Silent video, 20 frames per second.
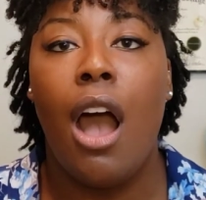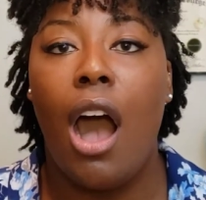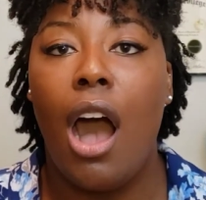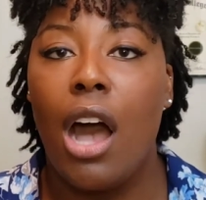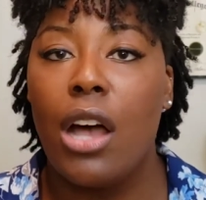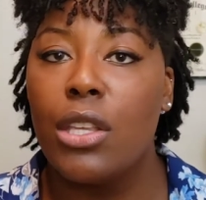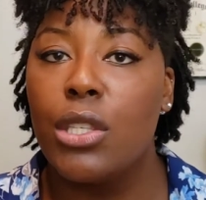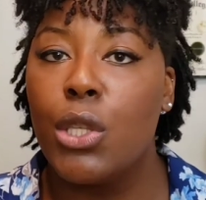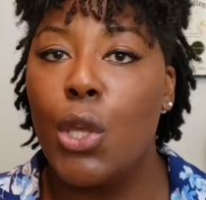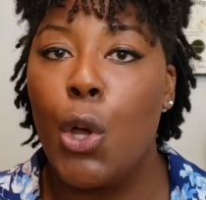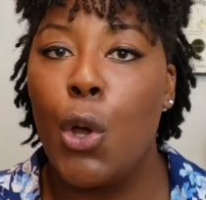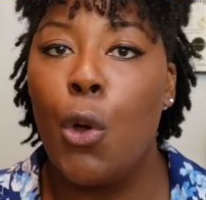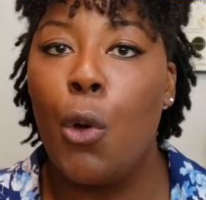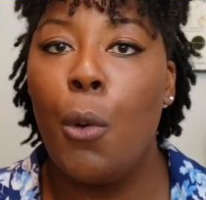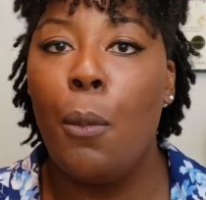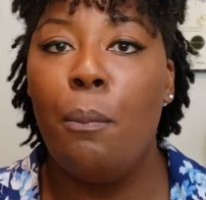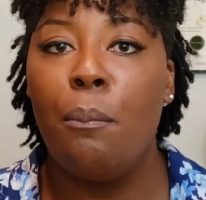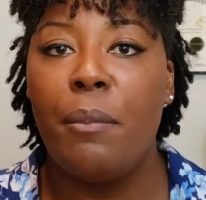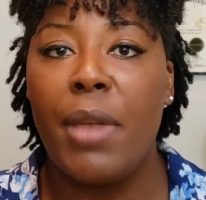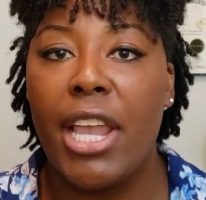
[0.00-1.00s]

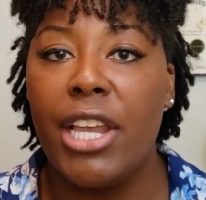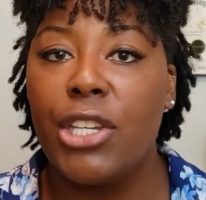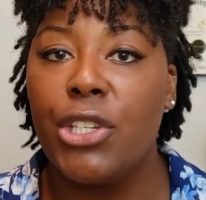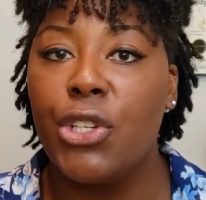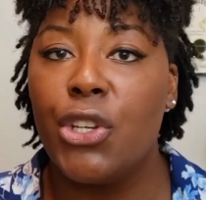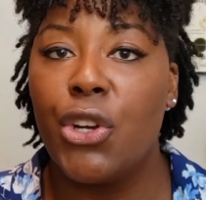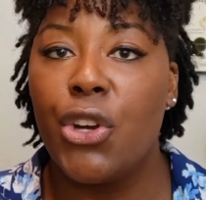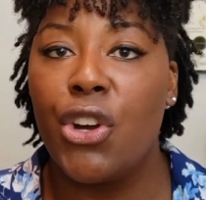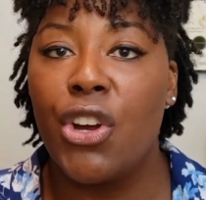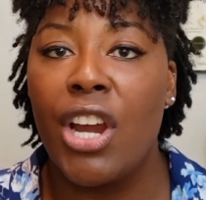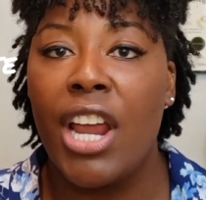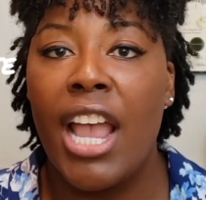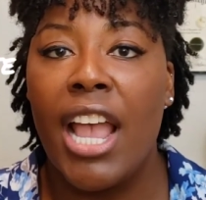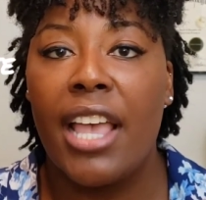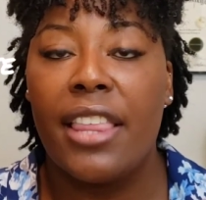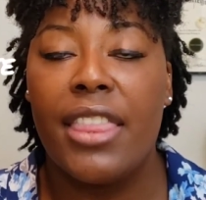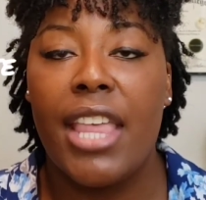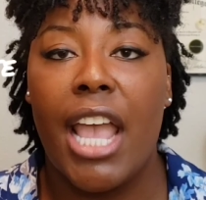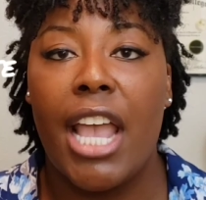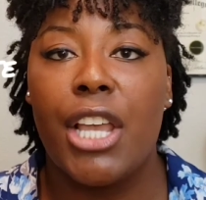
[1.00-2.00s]
Also, make sure
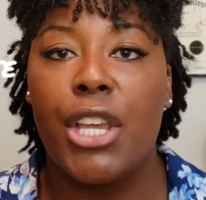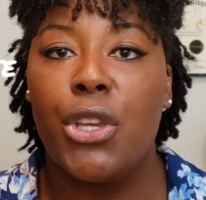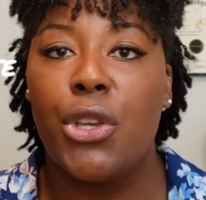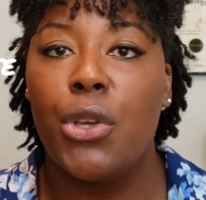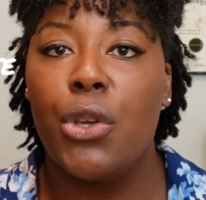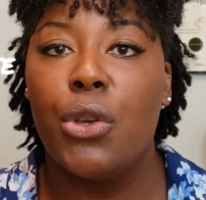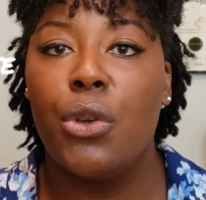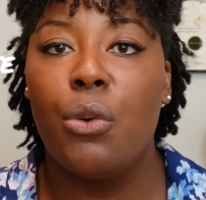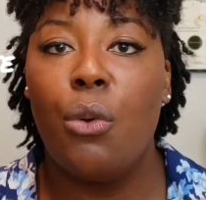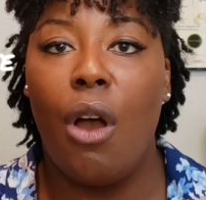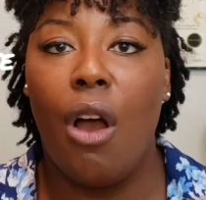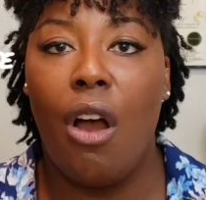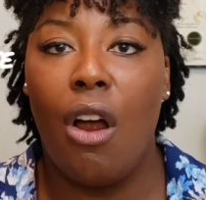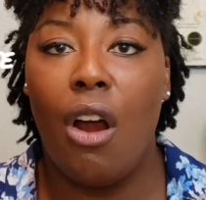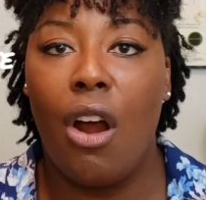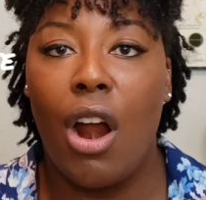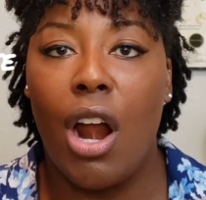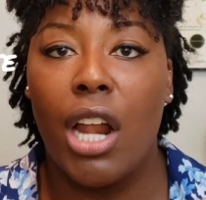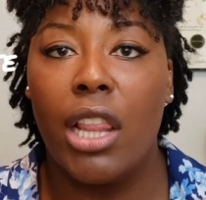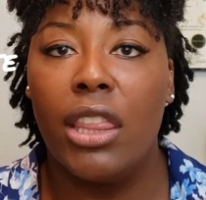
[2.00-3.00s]
that you
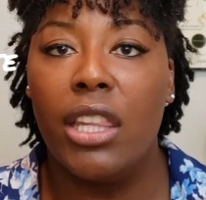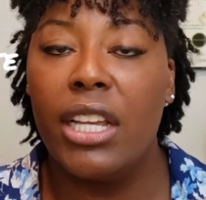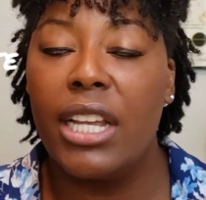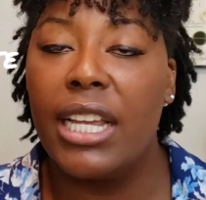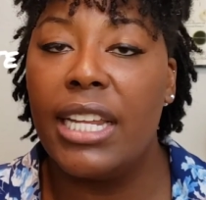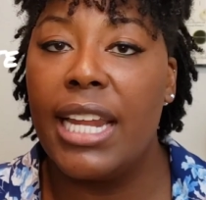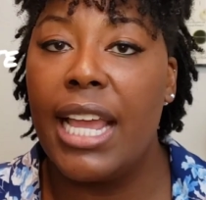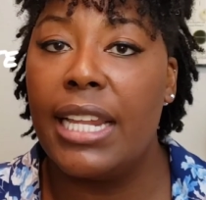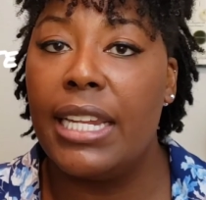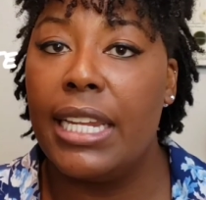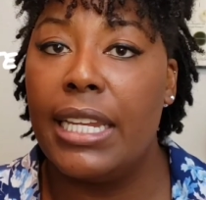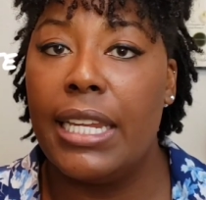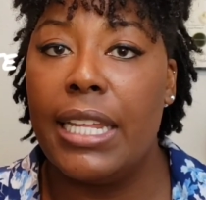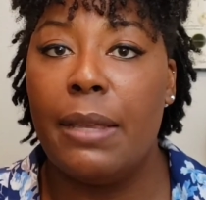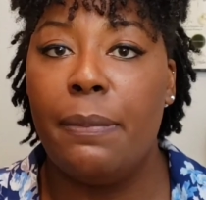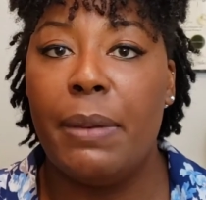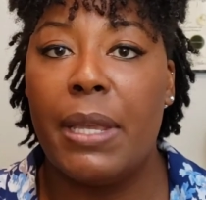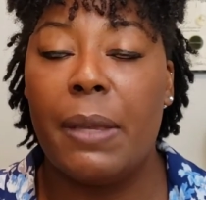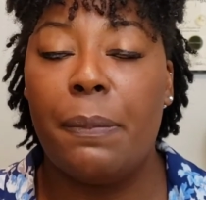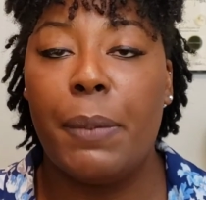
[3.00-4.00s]
are looking at the
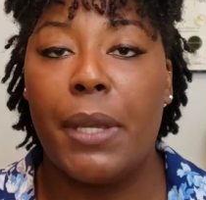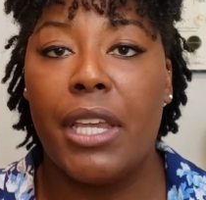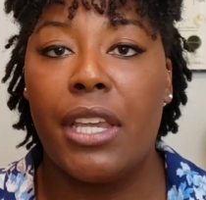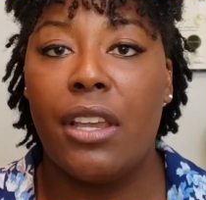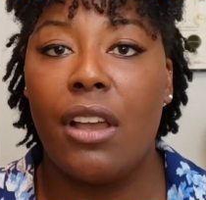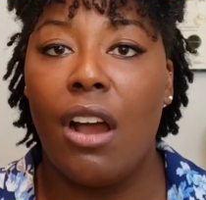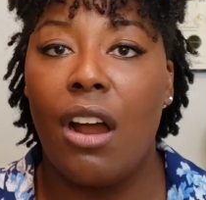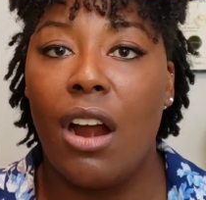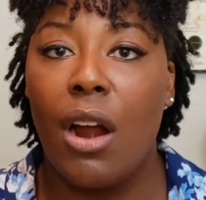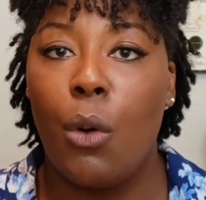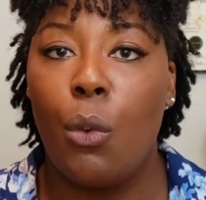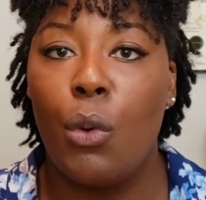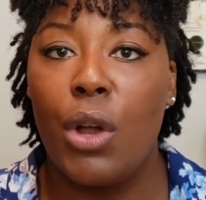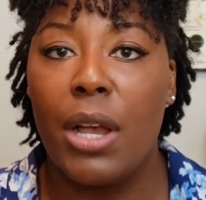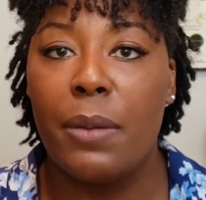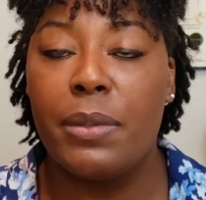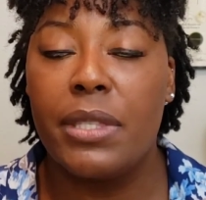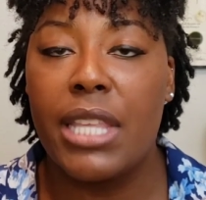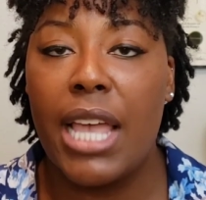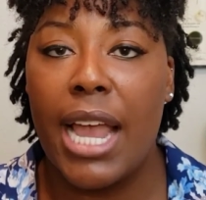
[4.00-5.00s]
DBPR
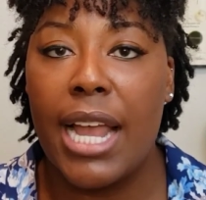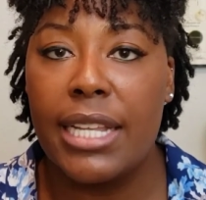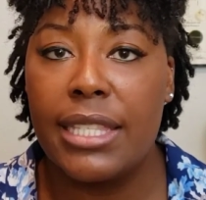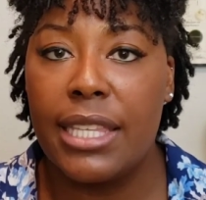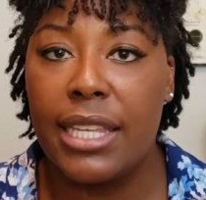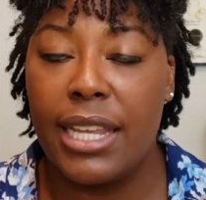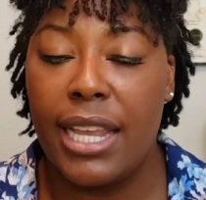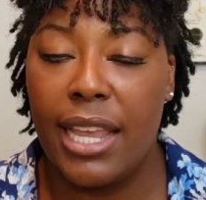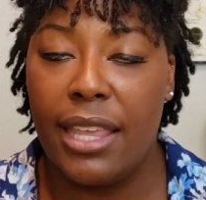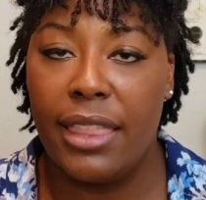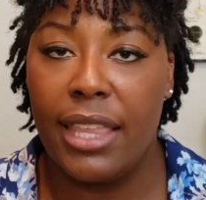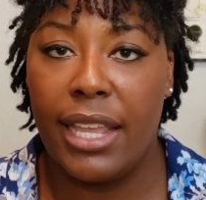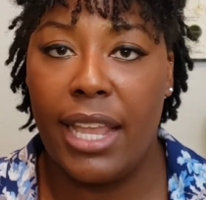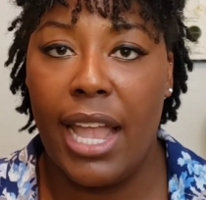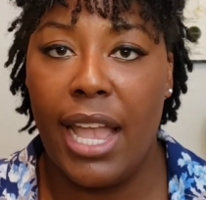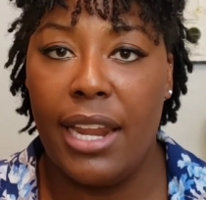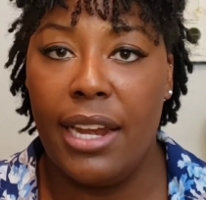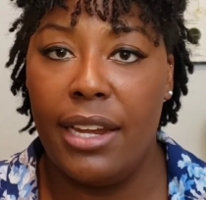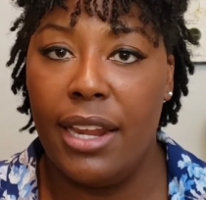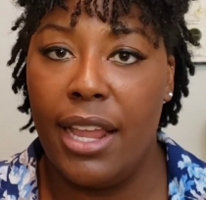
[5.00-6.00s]
website to get the
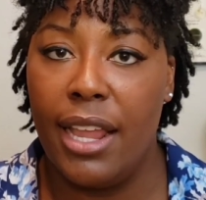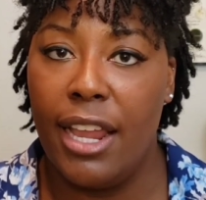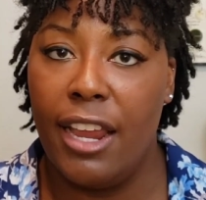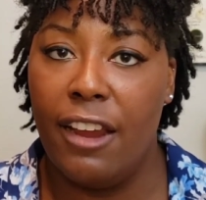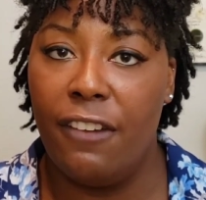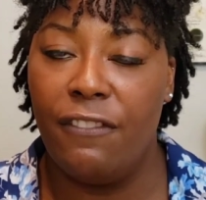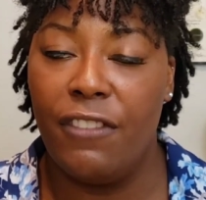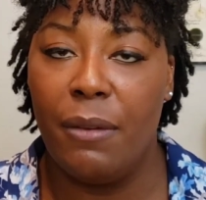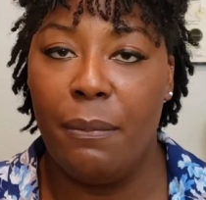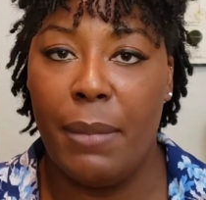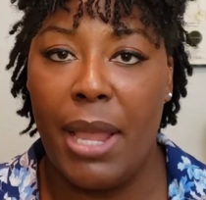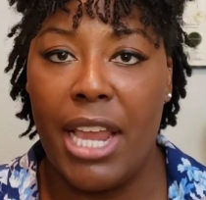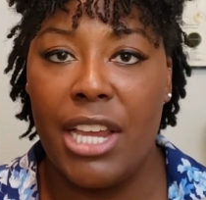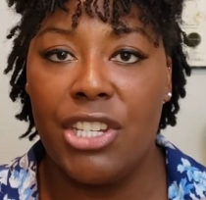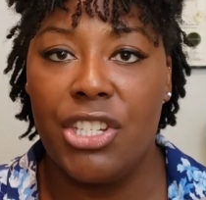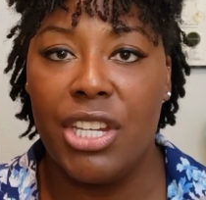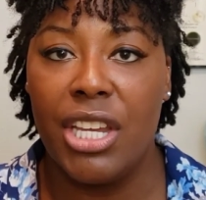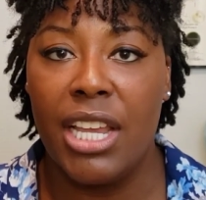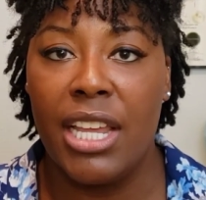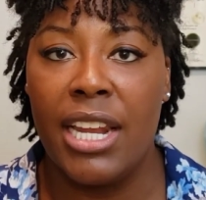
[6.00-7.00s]
candidate
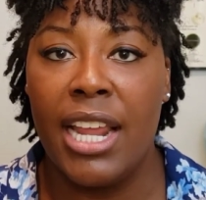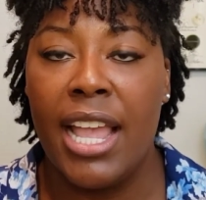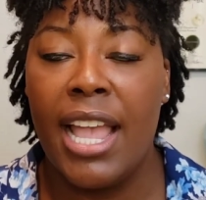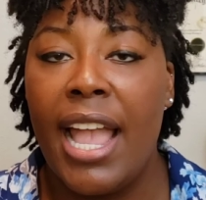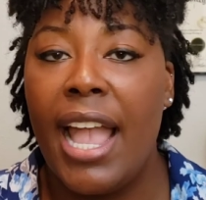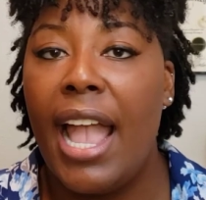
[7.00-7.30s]
information.